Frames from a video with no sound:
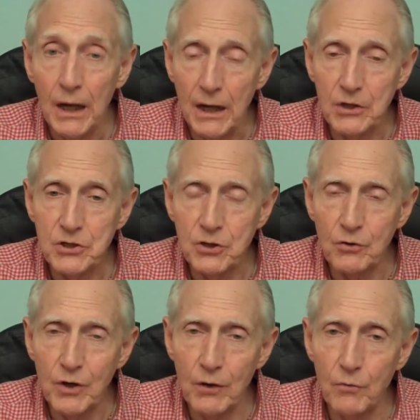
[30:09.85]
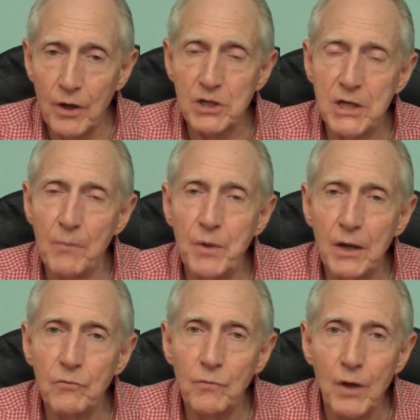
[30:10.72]
It's to get rid of
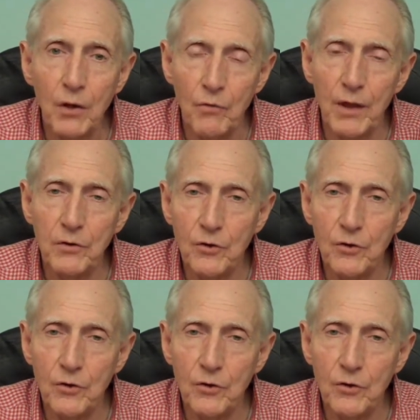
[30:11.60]
something that